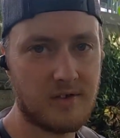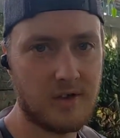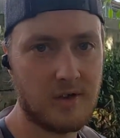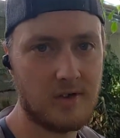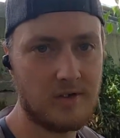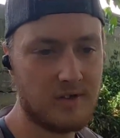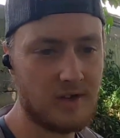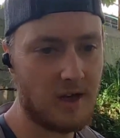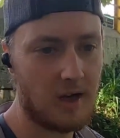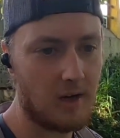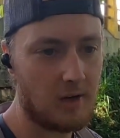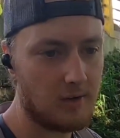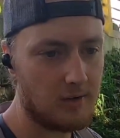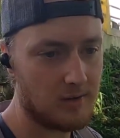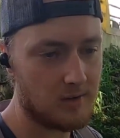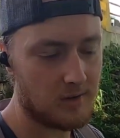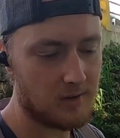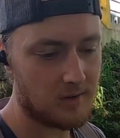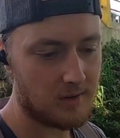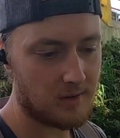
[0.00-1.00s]
turns
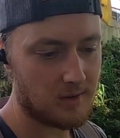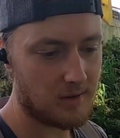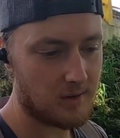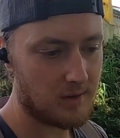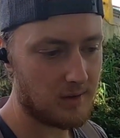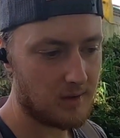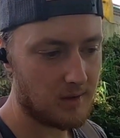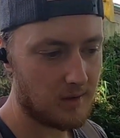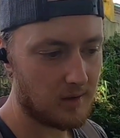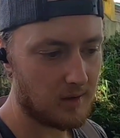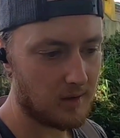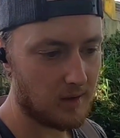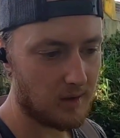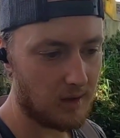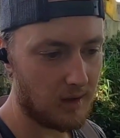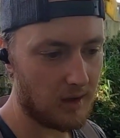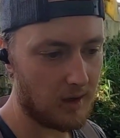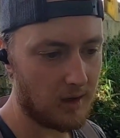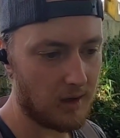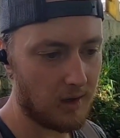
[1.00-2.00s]
out,
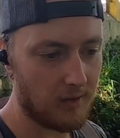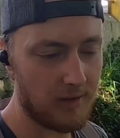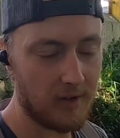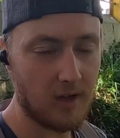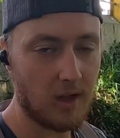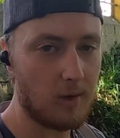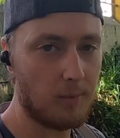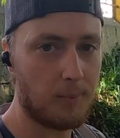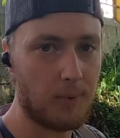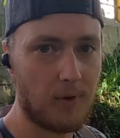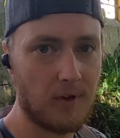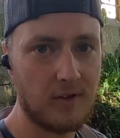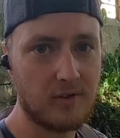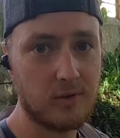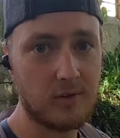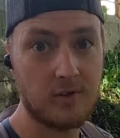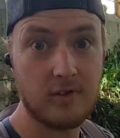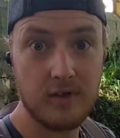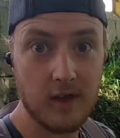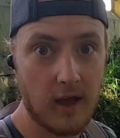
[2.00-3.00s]
the other
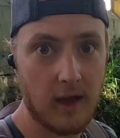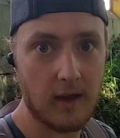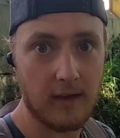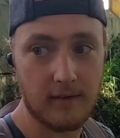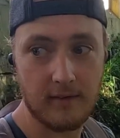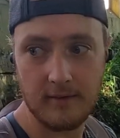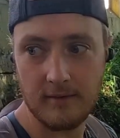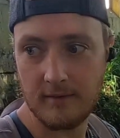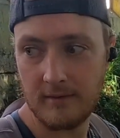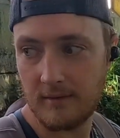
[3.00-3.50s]
place was dead.